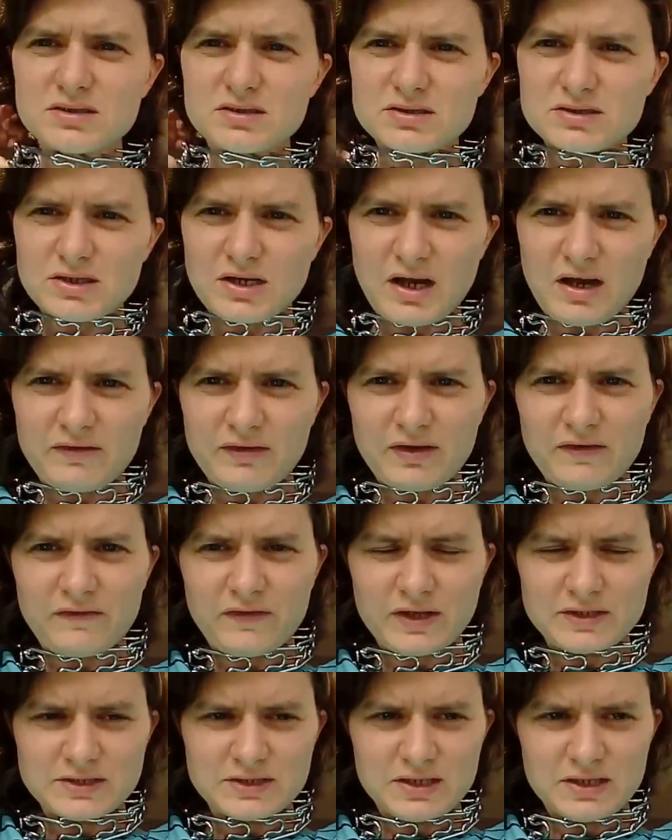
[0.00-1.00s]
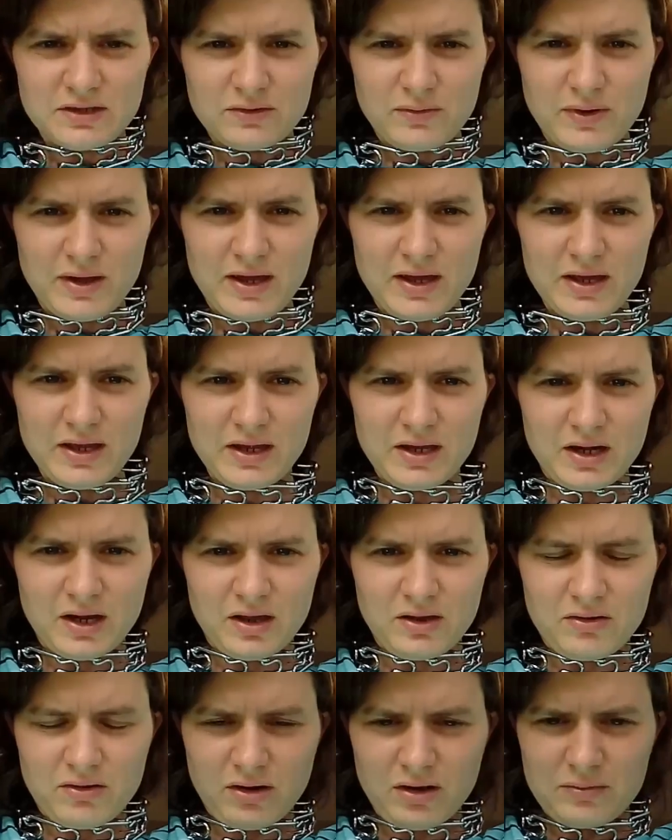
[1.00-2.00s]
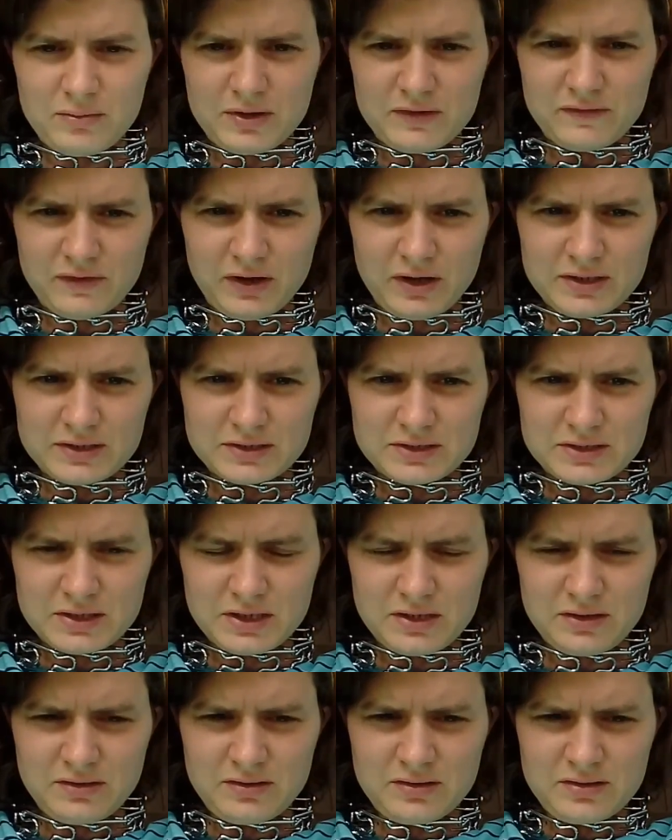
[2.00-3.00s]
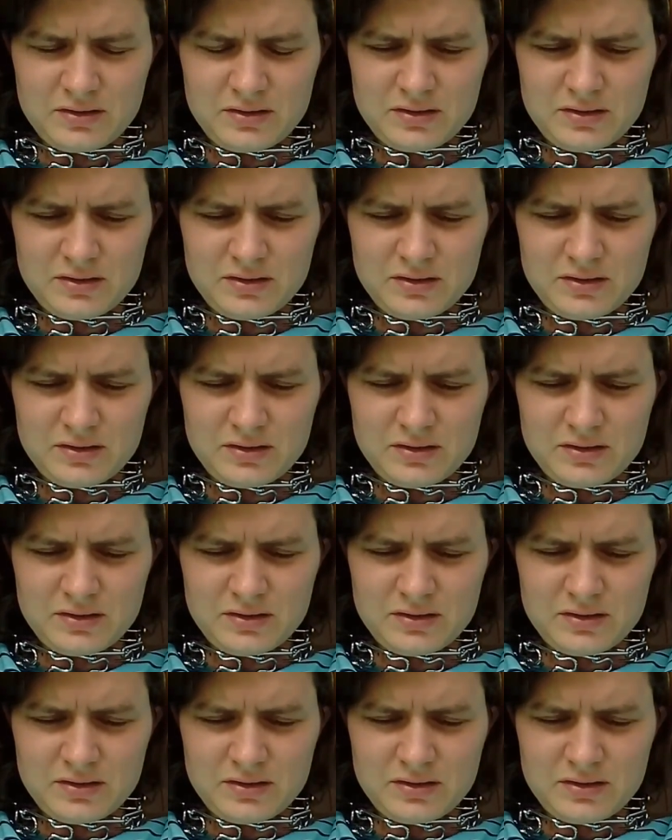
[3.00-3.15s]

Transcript: So having fitted it the way, you know, I'm advised to,